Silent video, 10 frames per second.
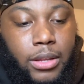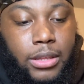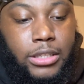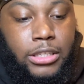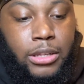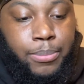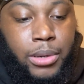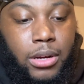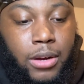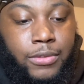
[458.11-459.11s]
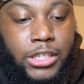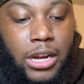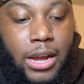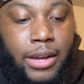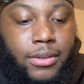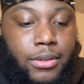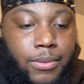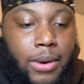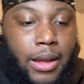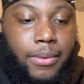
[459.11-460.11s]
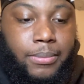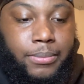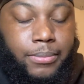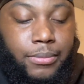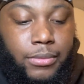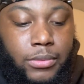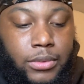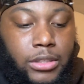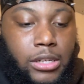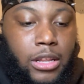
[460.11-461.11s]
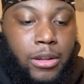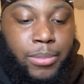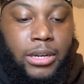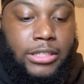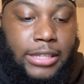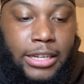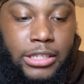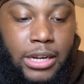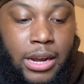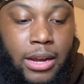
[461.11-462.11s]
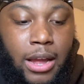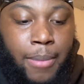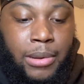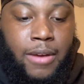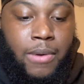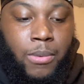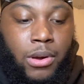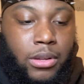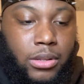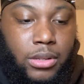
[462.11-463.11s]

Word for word: This is the book of John, right? the book of St. John. I believe I want